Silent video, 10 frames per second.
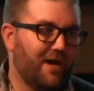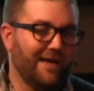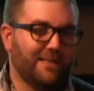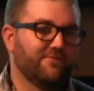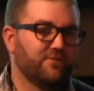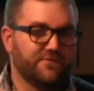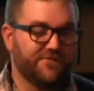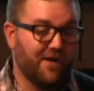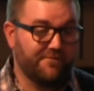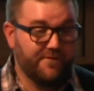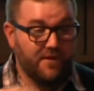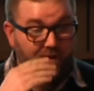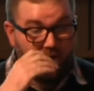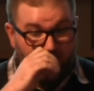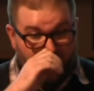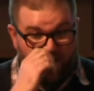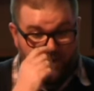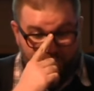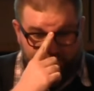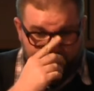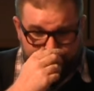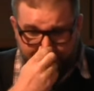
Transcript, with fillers: high-level stuff. Um,